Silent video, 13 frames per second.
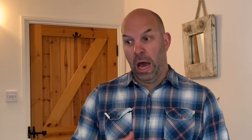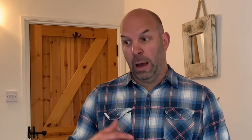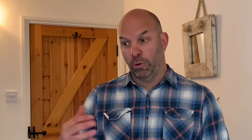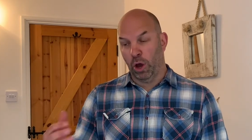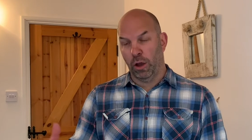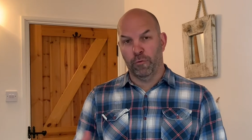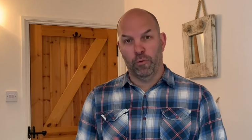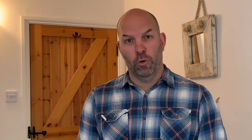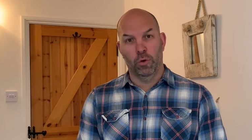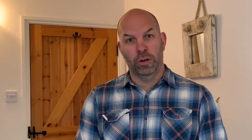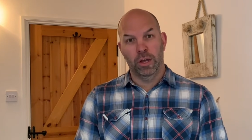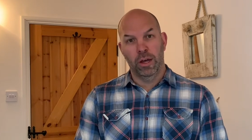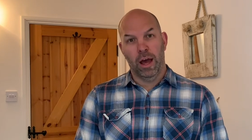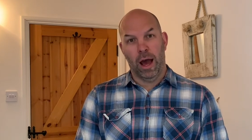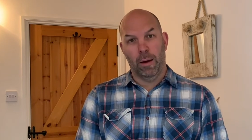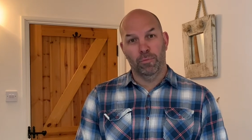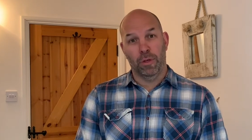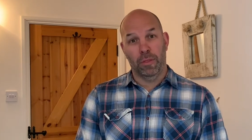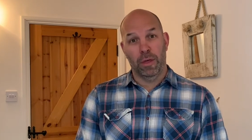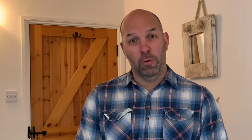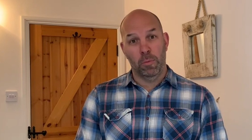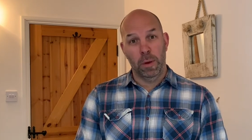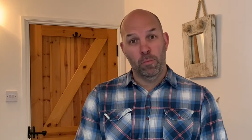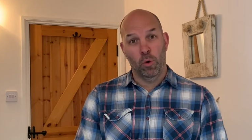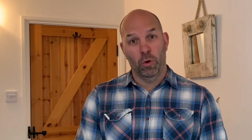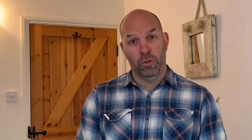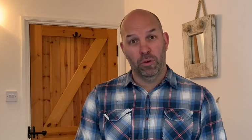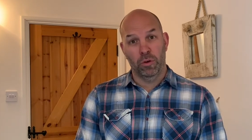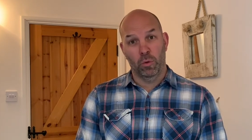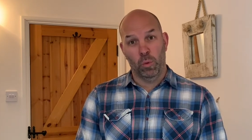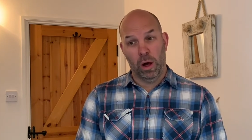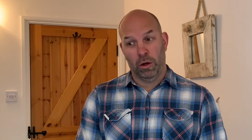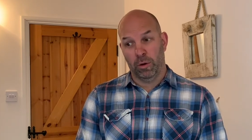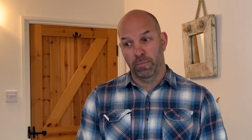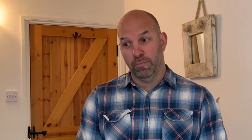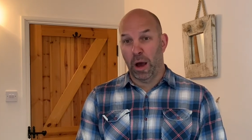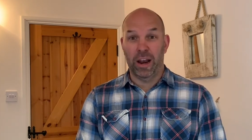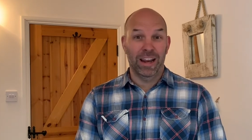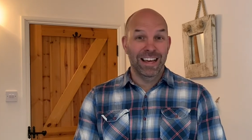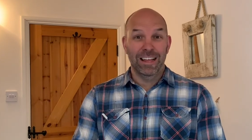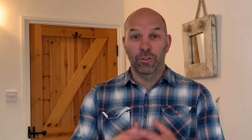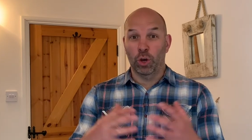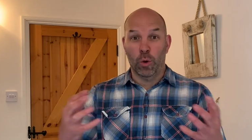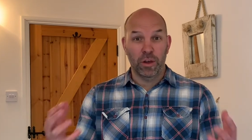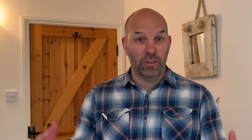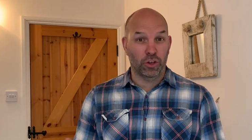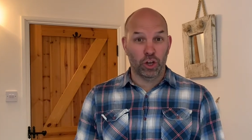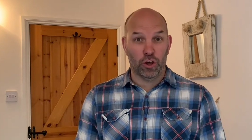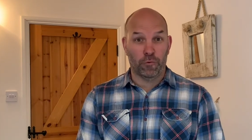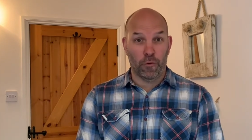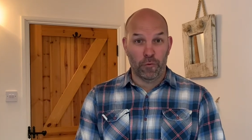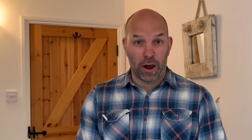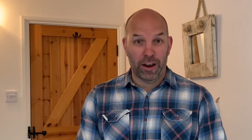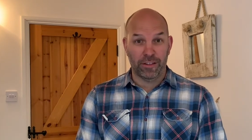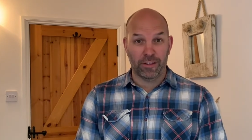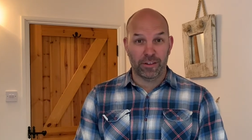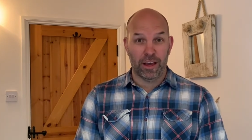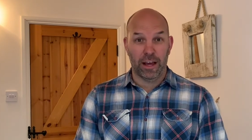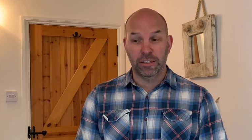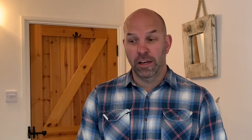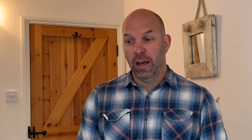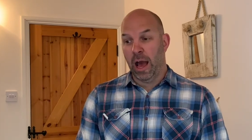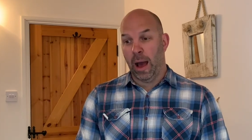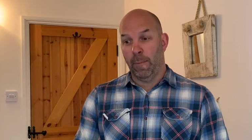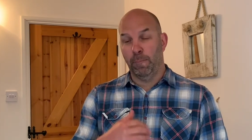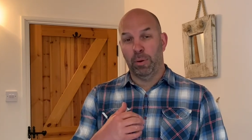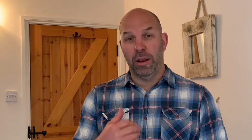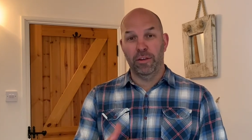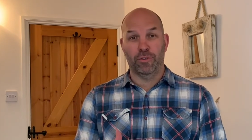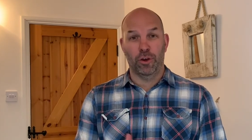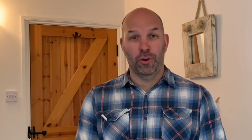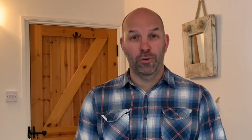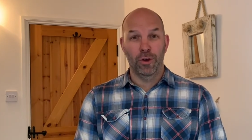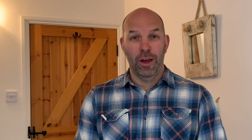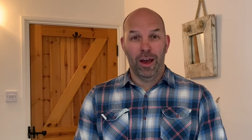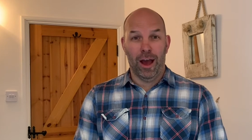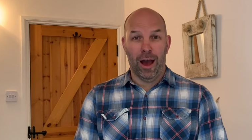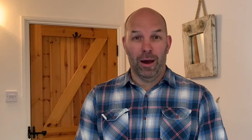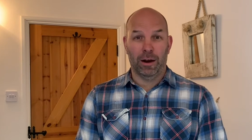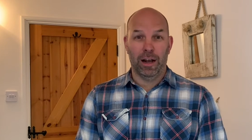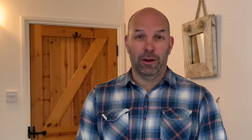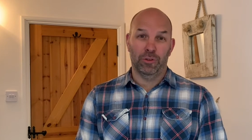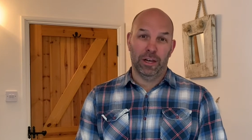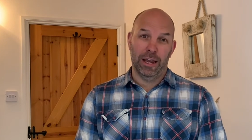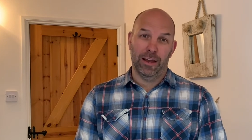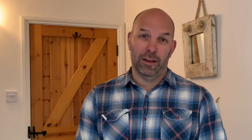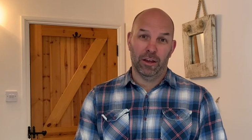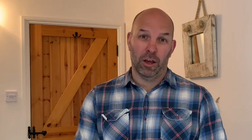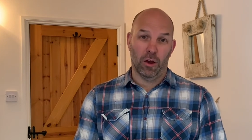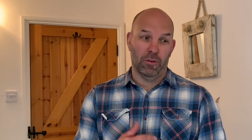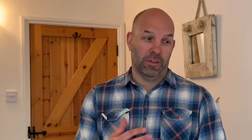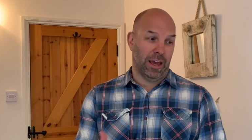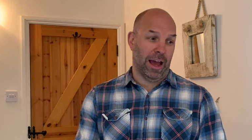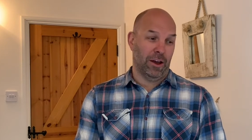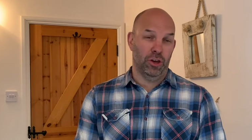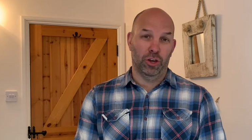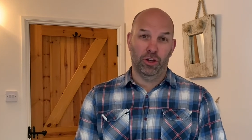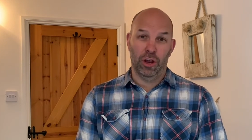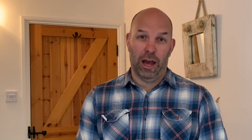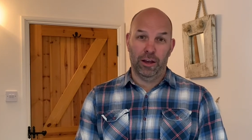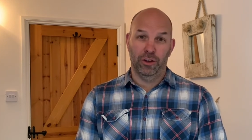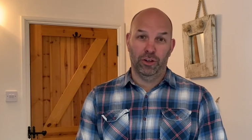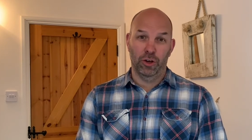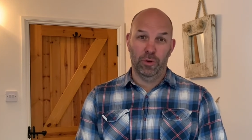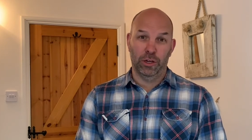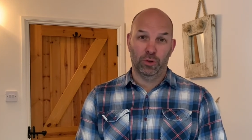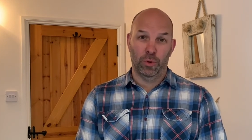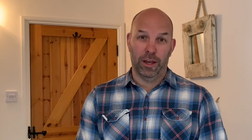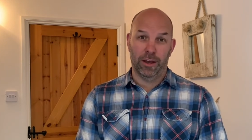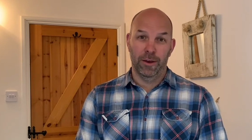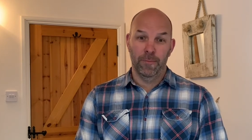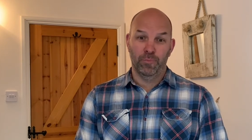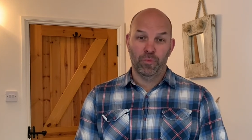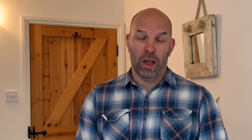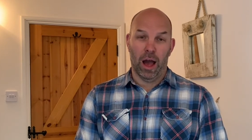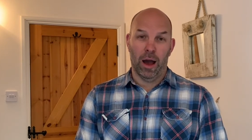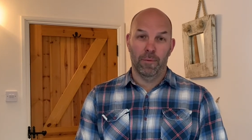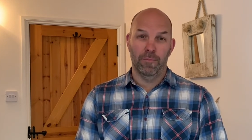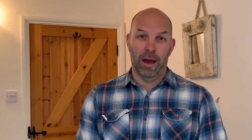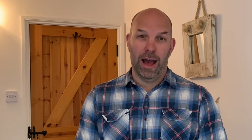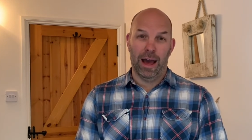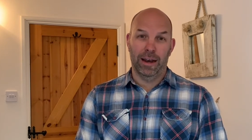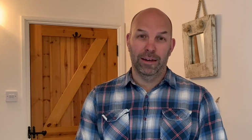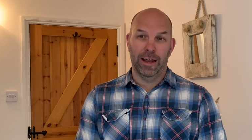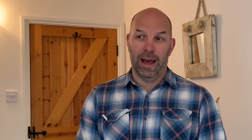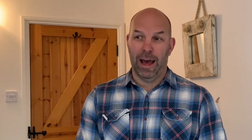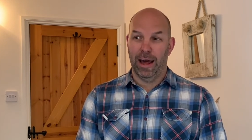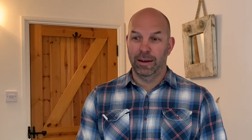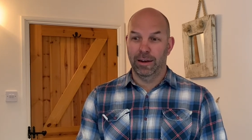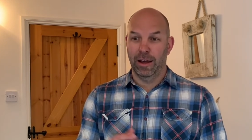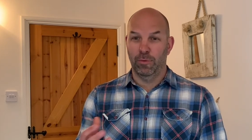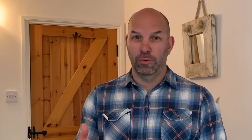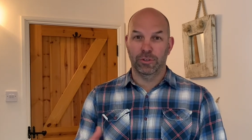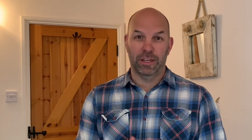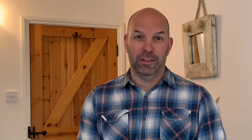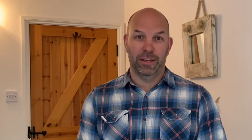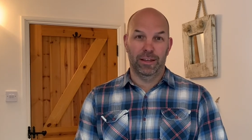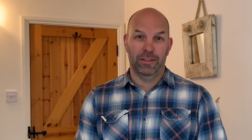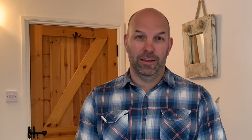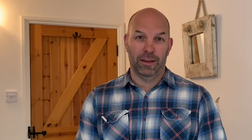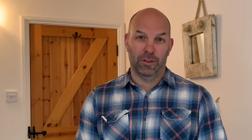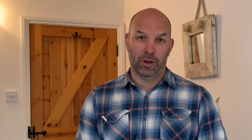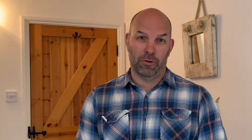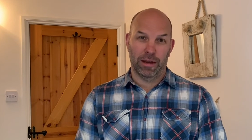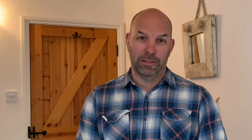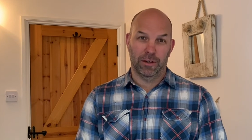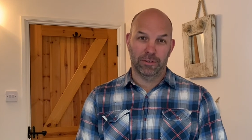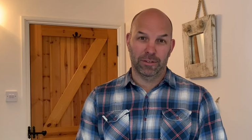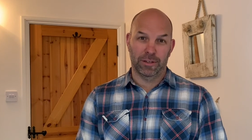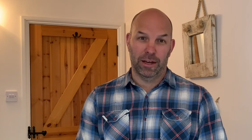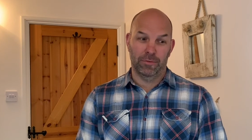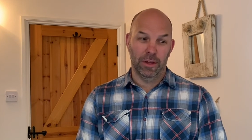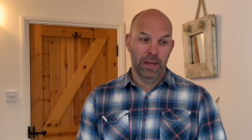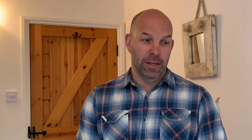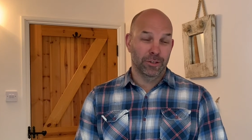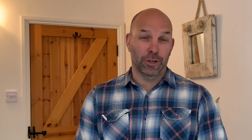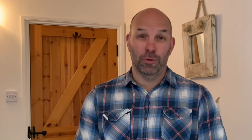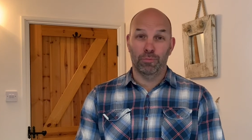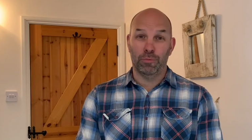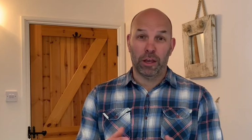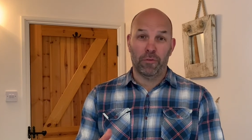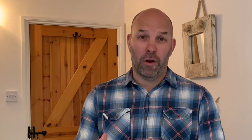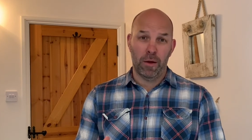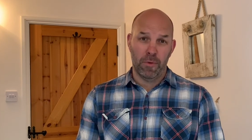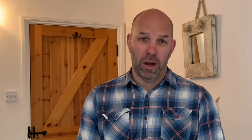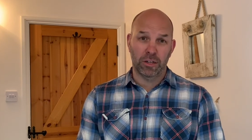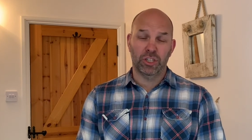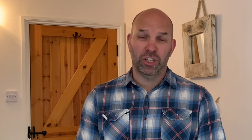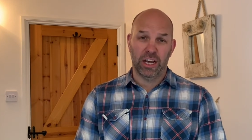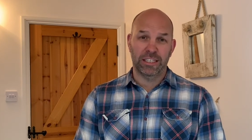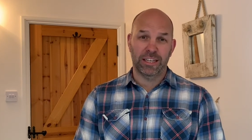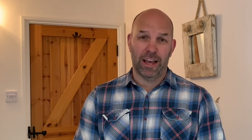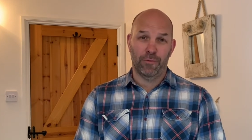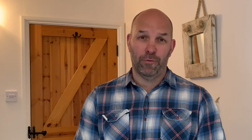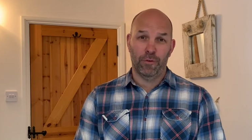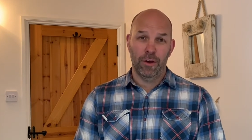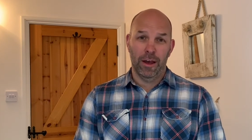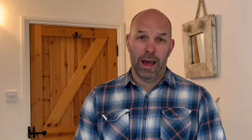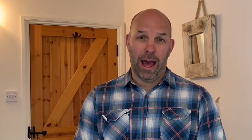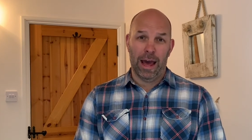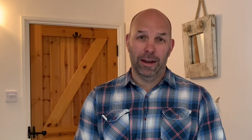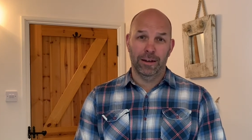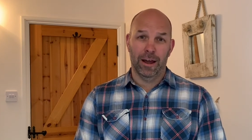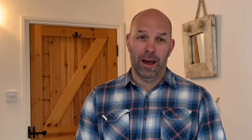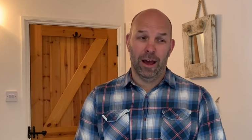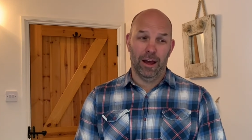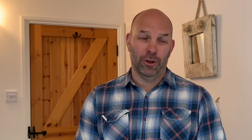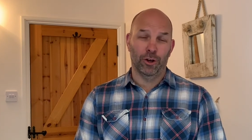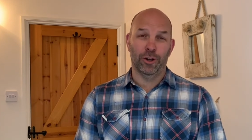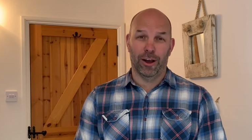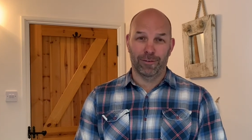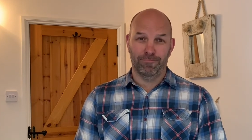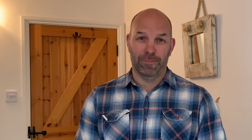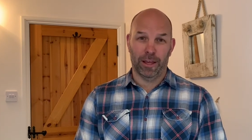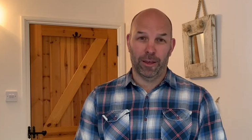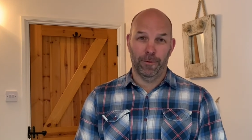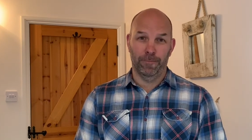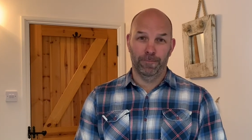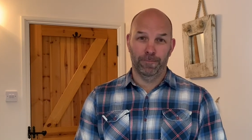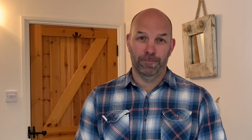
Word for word: um, going forward, um, then they will be more than welcome. But the quiz is just for fun, as I said. Um, please do uh, click on the link, go and see how you how you do each week, um, and and uh, we'll send the, the, the, correct answers out. So thank you very much. Stay safe and uh, and good luck. Thank you.